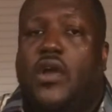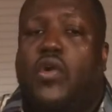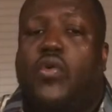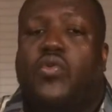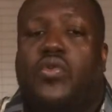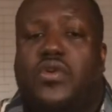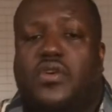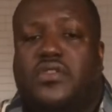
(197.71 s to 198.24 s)

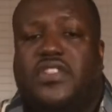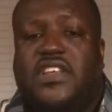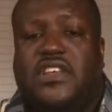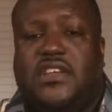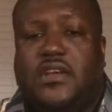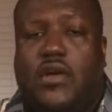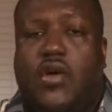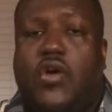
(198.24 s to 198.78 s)
or
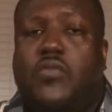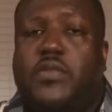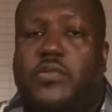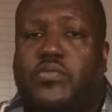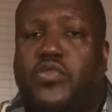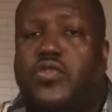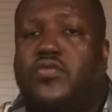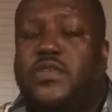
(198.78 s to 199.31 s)
the home
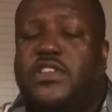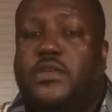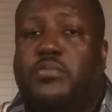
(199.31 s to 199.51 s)
improvement